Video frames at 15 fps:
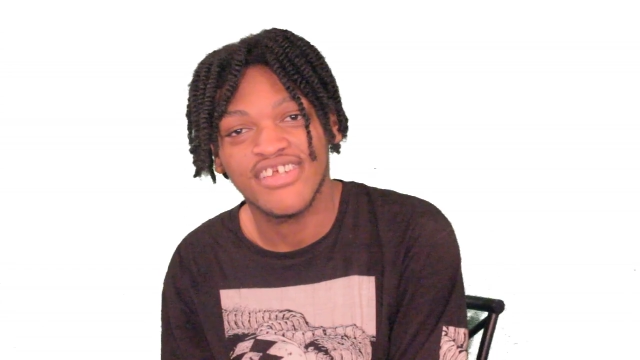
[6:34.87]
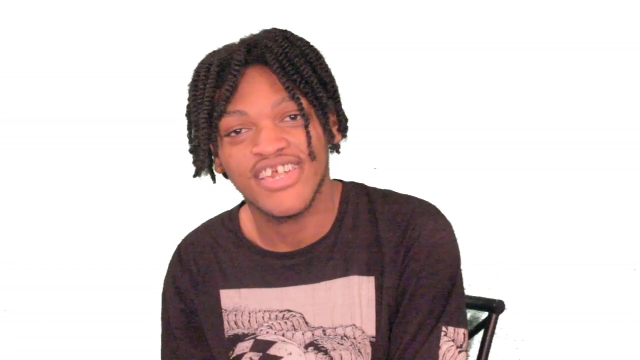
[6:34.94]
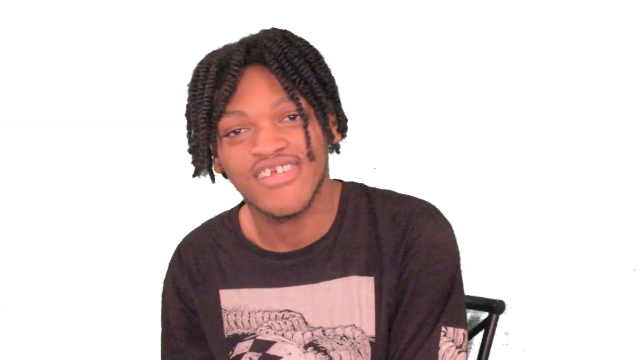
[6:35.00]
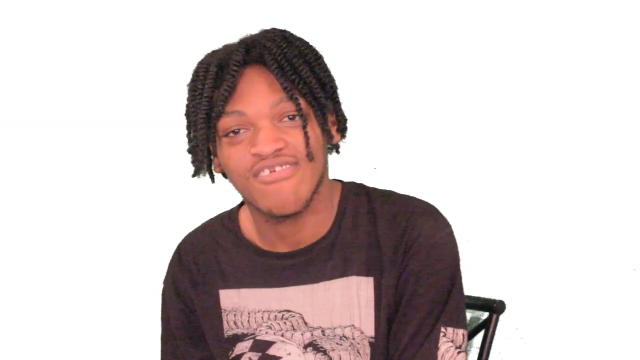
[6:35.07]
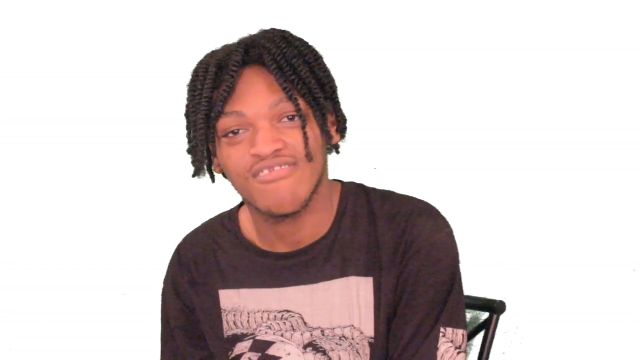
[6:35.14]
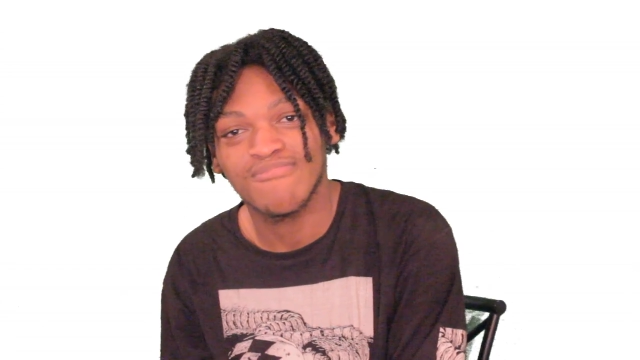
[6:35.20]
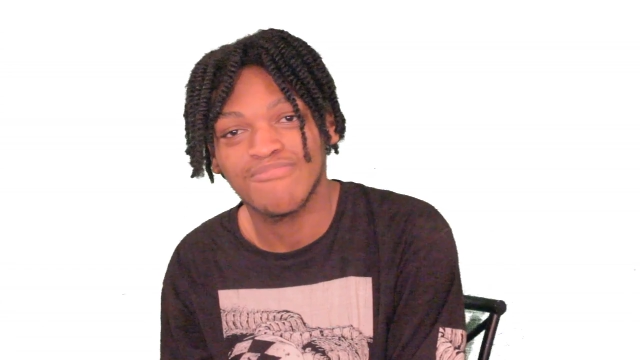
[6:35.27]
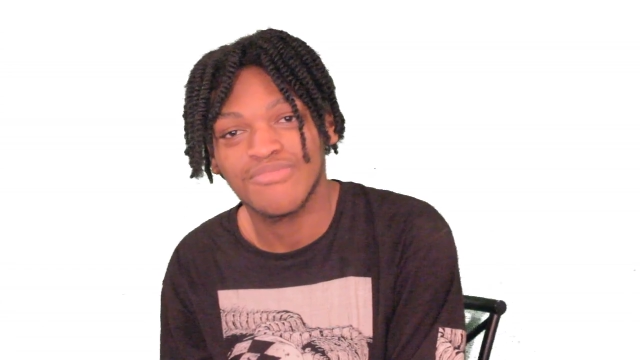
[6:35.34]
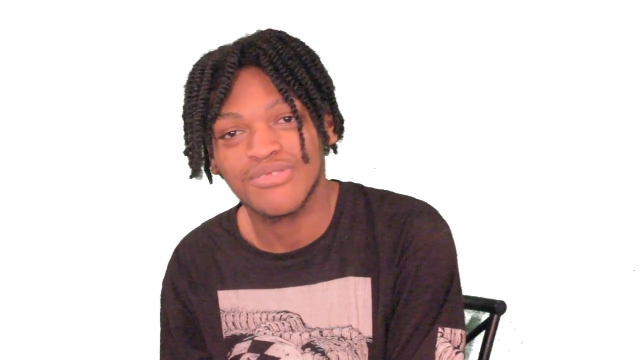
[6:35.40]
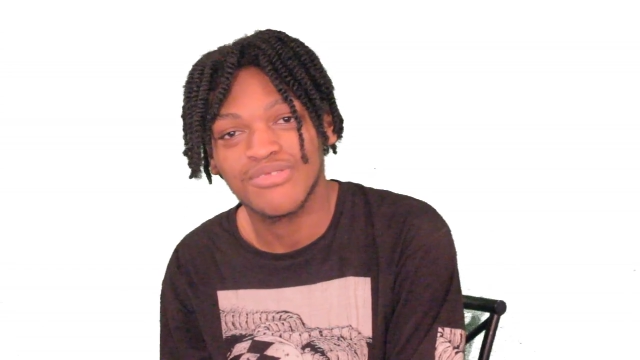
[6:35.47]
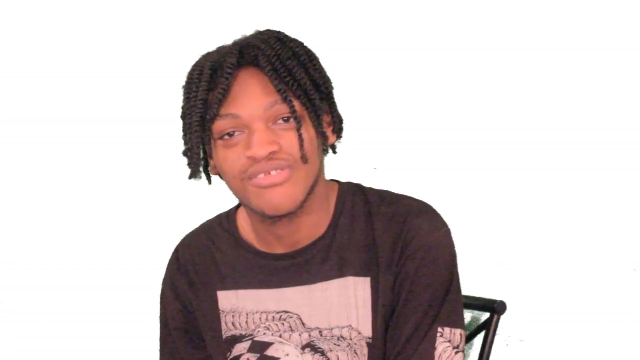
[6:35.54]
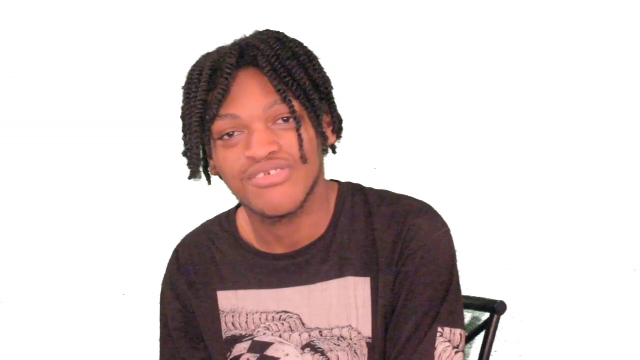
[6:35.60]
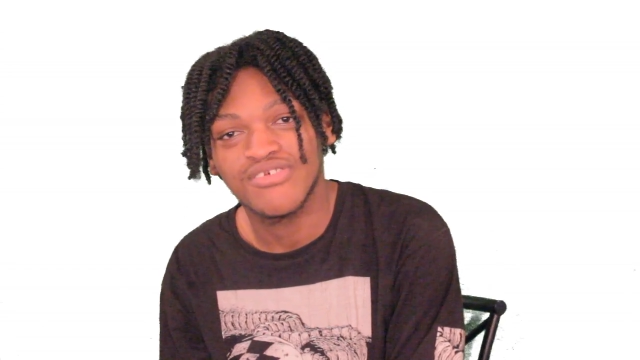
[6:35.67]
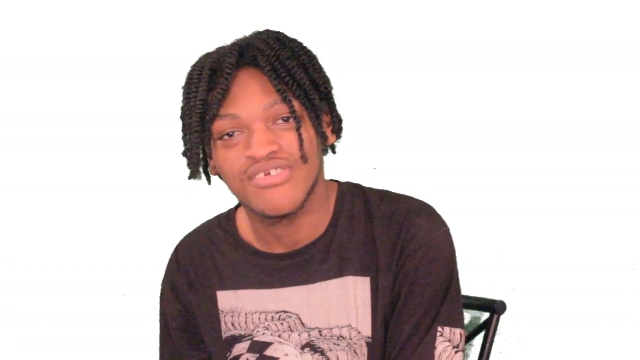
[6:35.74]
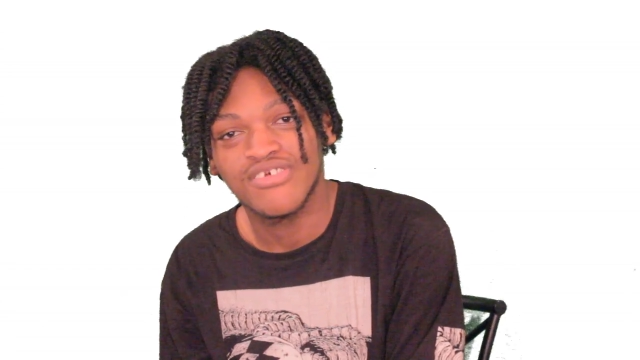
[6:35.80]
harems,
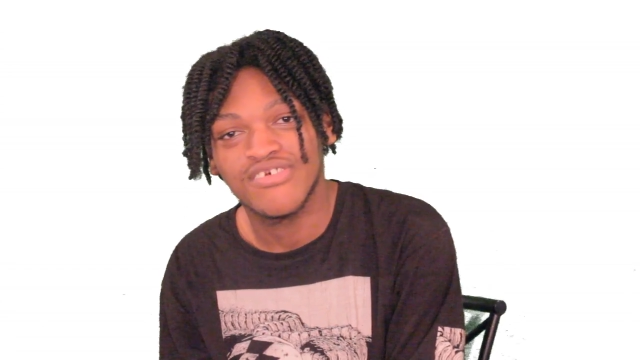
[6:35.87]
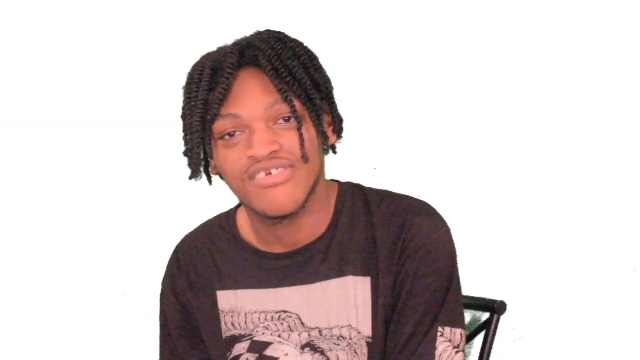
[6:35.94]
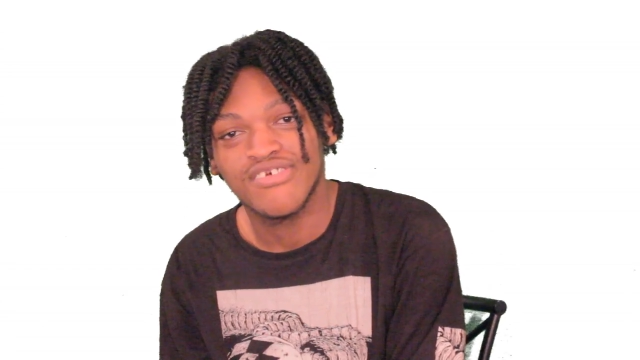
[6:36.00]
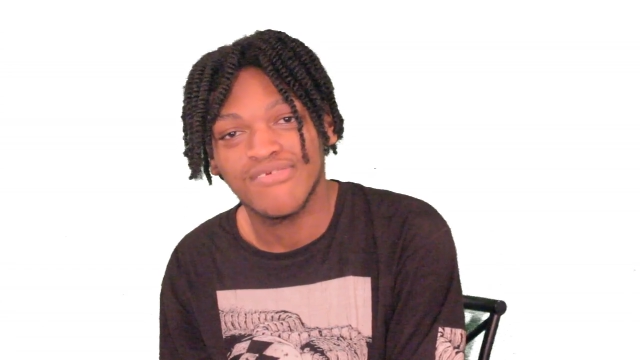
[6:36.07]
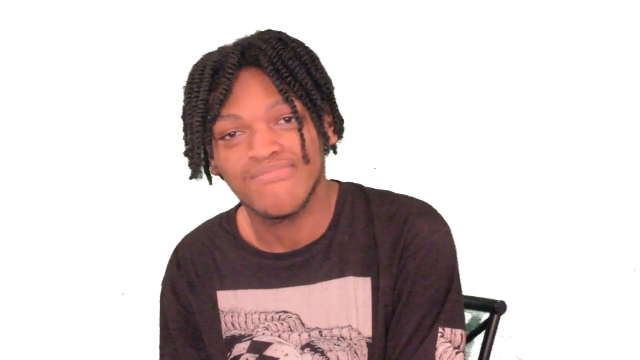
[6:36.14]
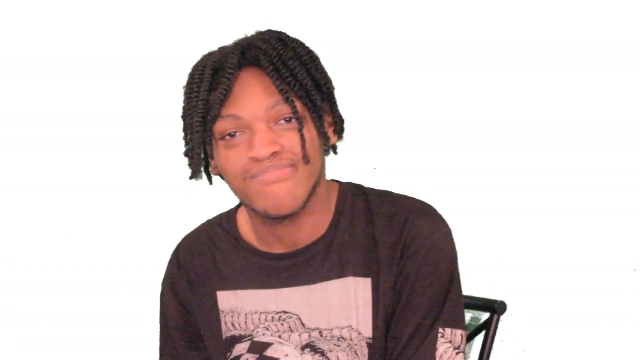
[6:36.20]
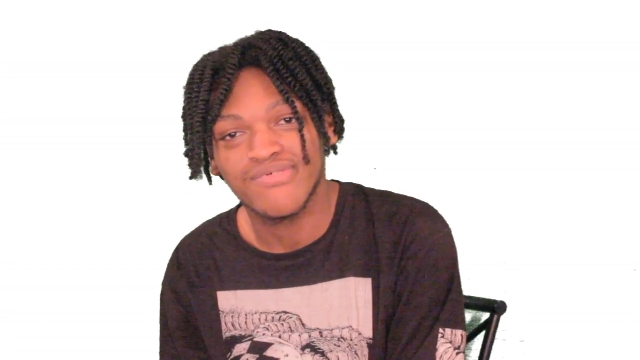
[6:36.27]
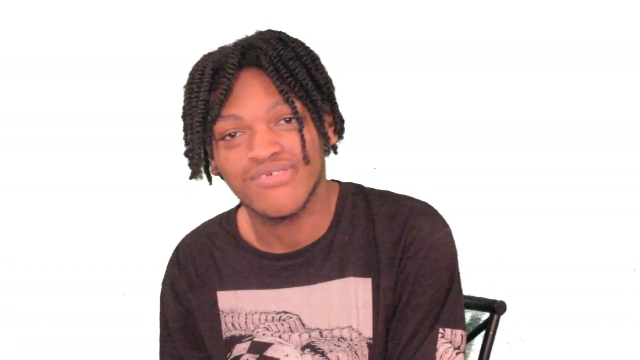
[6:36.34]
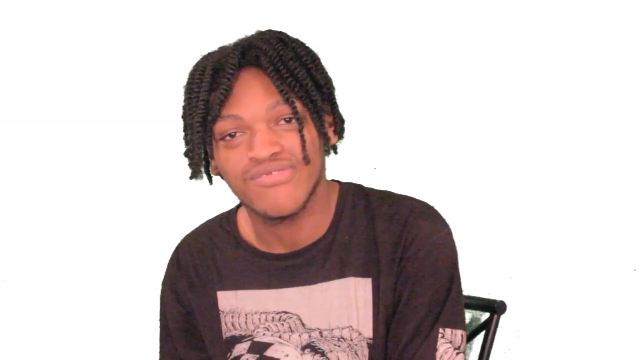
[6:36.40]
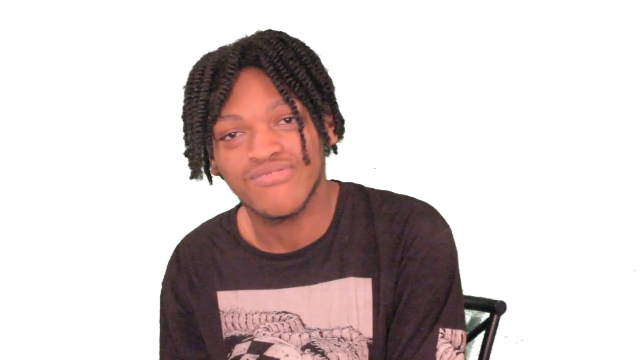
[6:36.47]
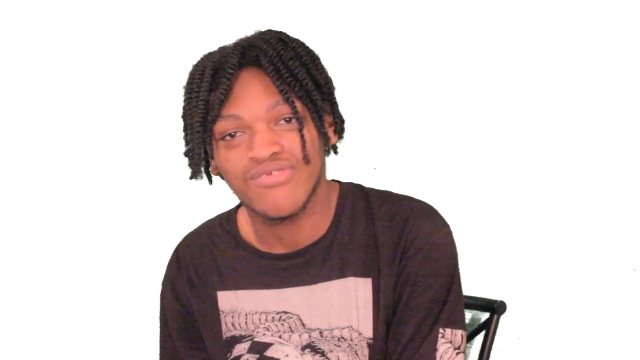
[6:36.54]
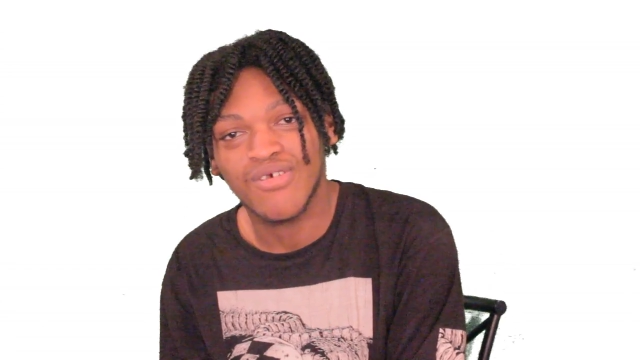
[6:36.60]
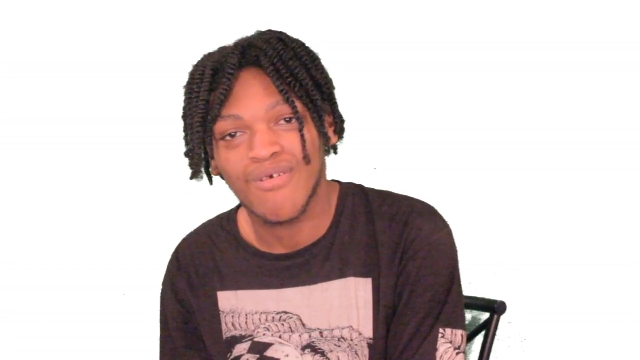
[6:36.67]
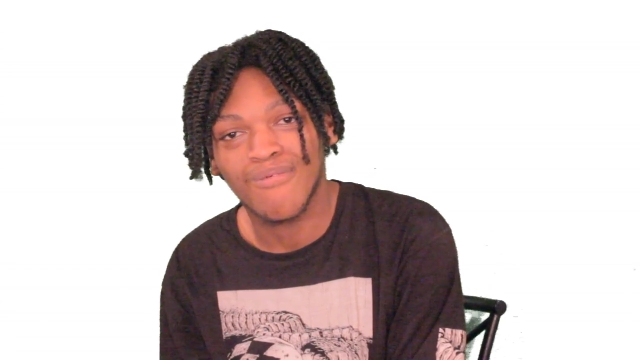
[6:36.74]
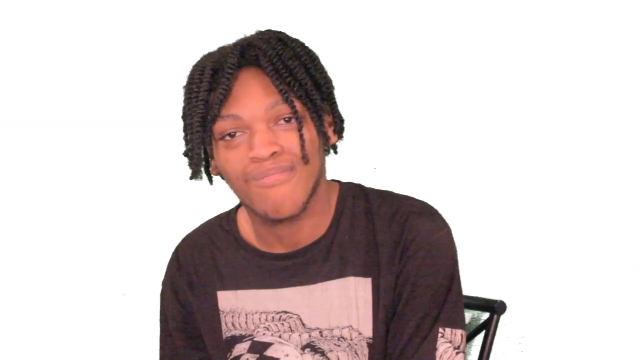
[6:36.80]
but
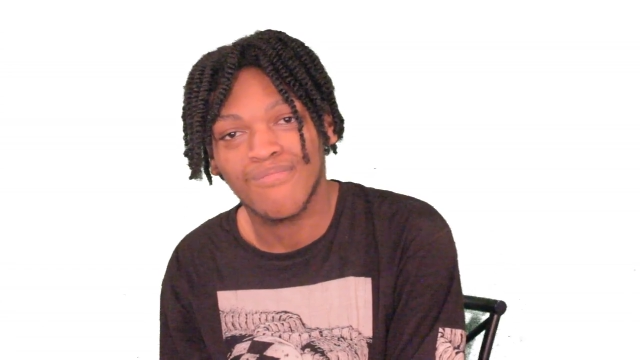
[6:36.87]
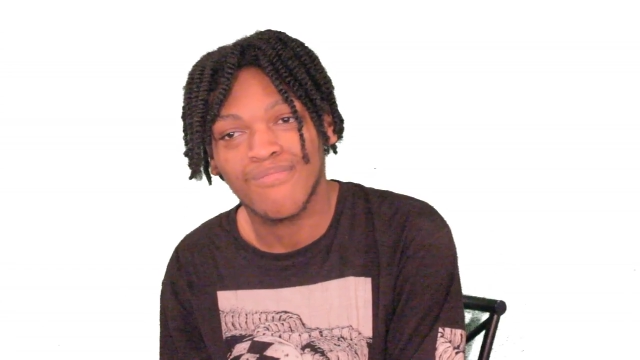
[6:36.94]
you know,